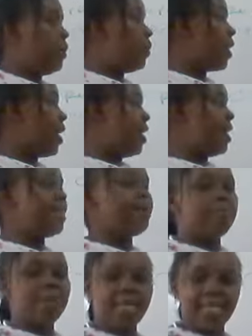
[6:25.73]
you can
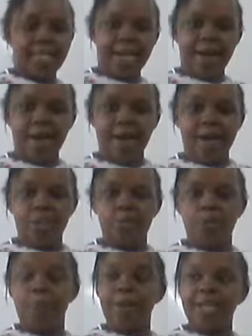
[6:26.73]
either make a
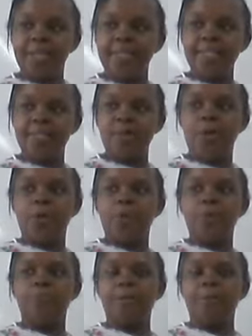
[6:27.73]
shopping list or
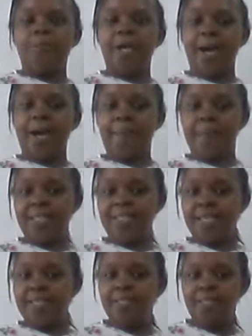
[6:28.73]
you prepare a
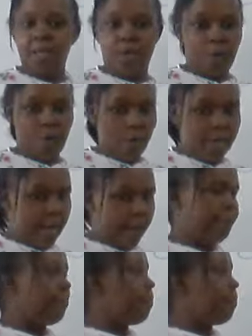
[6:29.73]
purchase order.